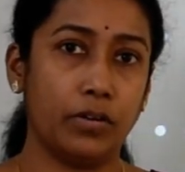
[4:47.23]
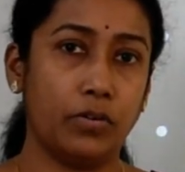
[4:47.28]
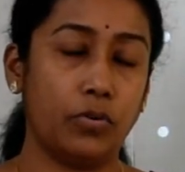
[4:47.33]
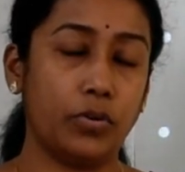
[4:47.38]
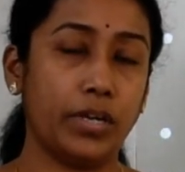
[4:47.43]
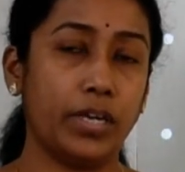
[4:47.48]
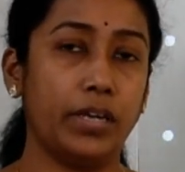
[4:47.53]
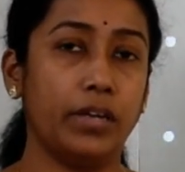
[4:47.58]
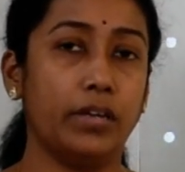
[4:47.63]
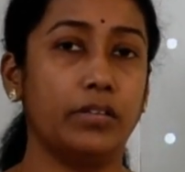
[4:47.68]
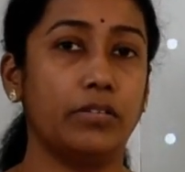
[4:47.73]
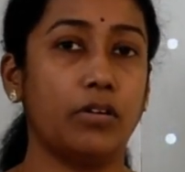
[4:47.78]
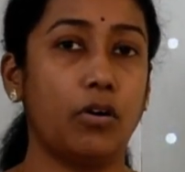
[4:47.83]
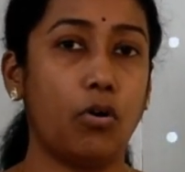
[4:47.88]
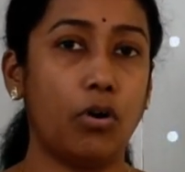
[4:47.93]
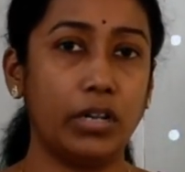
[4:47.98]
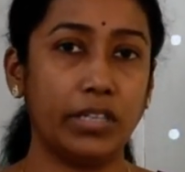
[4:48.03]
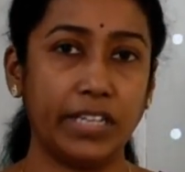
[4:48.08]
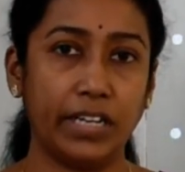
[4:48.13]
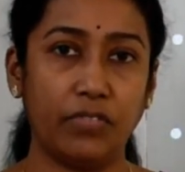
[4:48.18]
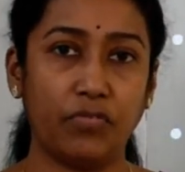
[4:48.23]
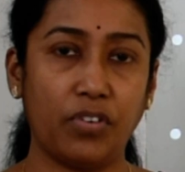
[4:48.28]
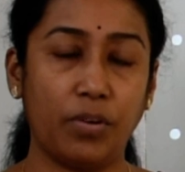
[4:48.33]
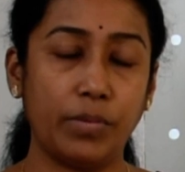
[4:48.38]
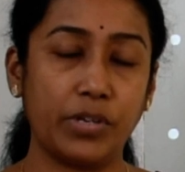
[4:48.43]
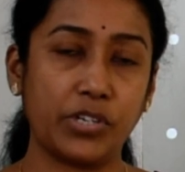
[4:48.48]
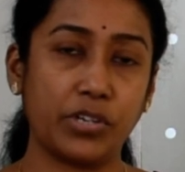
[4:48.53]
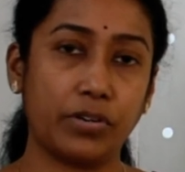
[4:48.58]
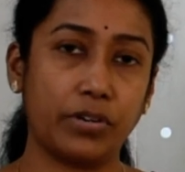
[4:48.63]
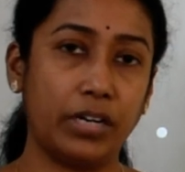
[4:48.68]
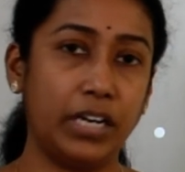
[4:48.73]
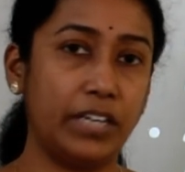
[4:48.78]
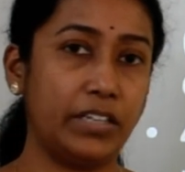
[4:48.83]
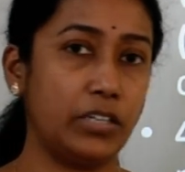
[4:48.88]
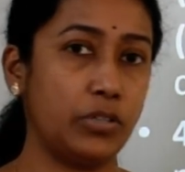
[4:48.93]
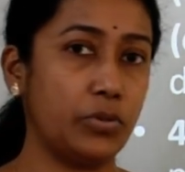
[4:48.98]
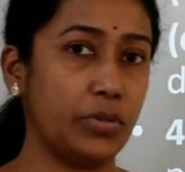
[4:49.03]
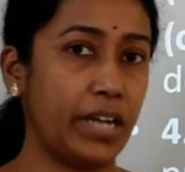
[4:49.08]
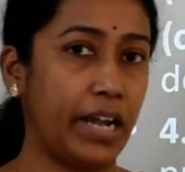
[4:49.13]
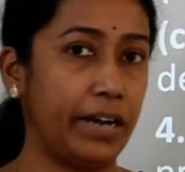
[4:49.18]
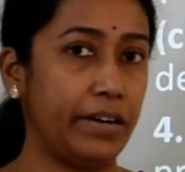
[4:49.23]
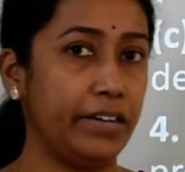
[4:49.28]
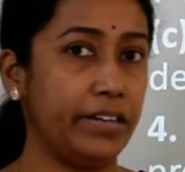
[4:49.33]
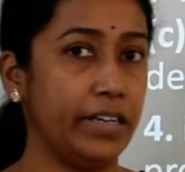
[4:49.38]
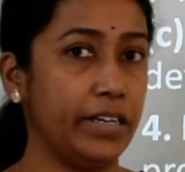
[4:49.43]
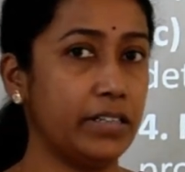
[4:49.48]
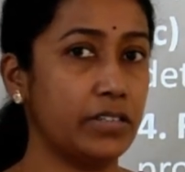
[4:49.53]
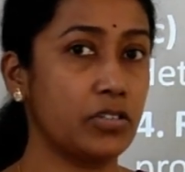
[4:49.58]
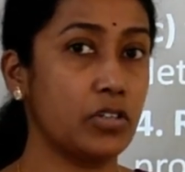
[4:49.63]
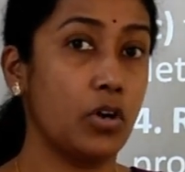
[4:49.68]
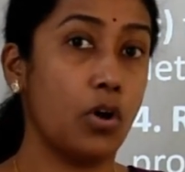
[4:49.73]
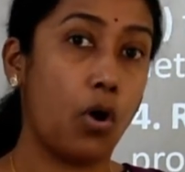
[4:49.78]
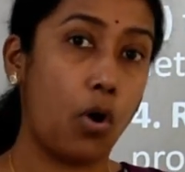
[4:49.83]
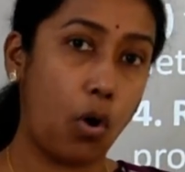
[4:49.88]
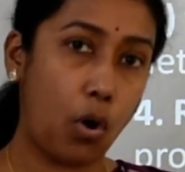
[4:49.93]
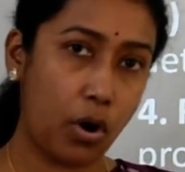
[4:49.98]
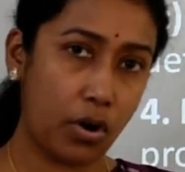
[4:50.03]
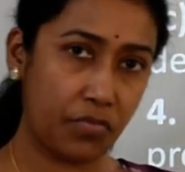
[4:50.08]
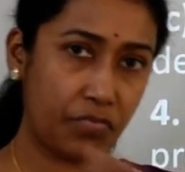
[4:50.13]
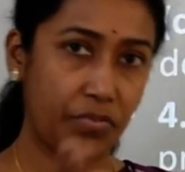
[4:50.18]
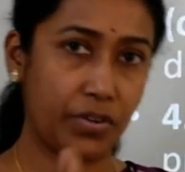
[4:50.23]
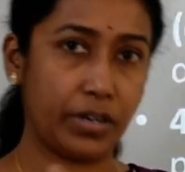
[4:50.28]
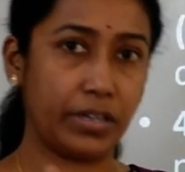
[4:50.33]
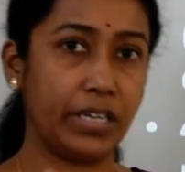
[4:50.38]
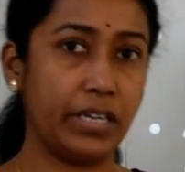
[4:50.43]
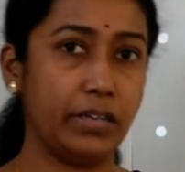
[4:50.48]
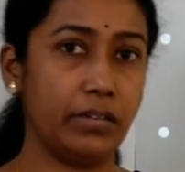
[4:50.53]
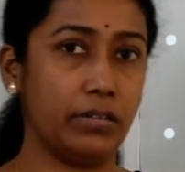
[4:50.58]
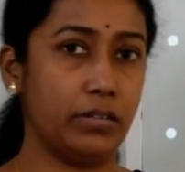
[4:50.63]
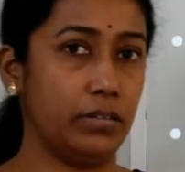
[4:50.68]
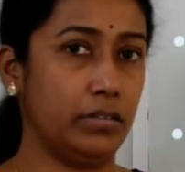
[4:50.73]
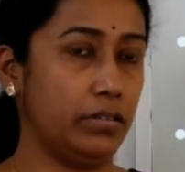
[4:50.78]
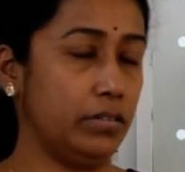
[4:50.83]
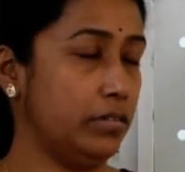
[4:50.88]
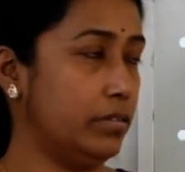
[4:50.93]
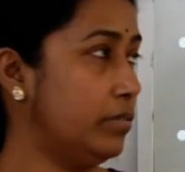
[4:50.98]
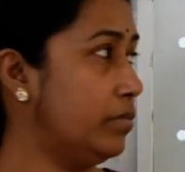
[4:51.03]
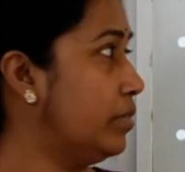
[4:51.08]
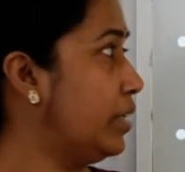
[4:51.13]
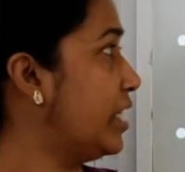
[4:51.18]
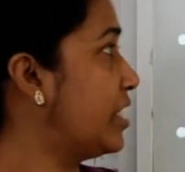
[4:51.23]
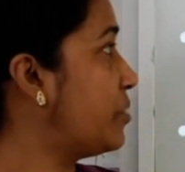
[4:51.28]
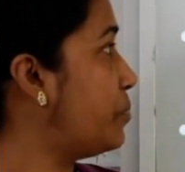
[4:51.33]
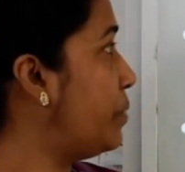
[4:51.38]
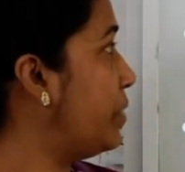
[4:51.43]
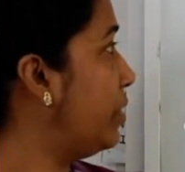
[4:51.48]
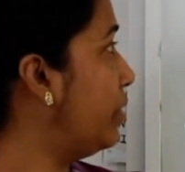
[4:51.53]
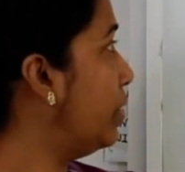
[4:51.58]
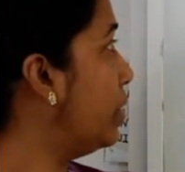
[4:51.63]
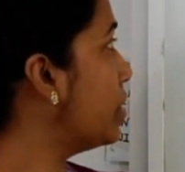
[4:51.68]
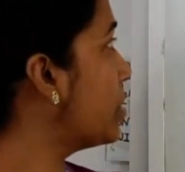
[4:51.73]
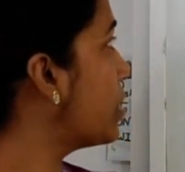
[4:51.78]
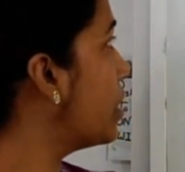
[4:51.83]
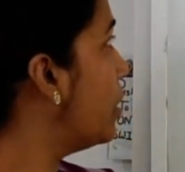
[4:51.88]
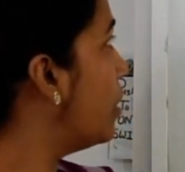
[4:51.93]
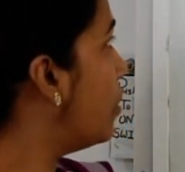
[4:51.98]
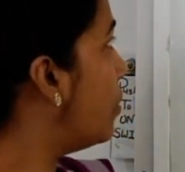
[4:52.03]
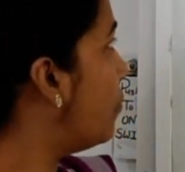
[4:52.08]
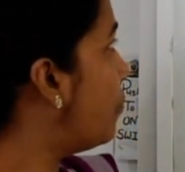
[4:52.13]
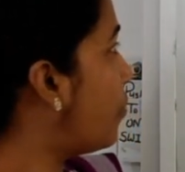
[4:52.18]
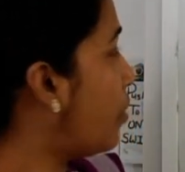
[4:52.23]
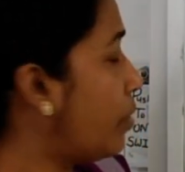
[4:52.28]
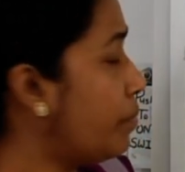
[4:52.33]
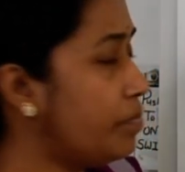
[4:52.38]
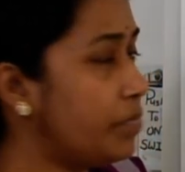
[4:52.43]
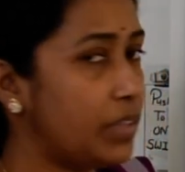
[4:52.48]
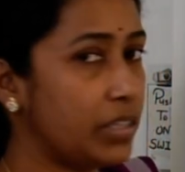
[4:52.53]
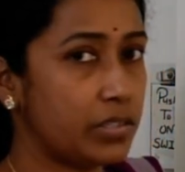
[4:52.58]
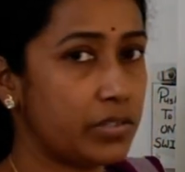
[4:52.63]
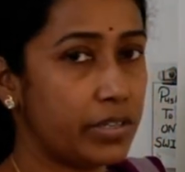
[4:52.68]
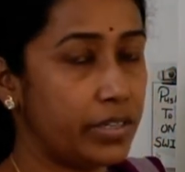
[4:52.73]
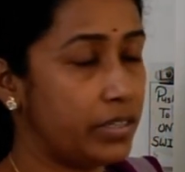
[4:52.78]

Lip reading: okay, all the information related to candidates or working experience from this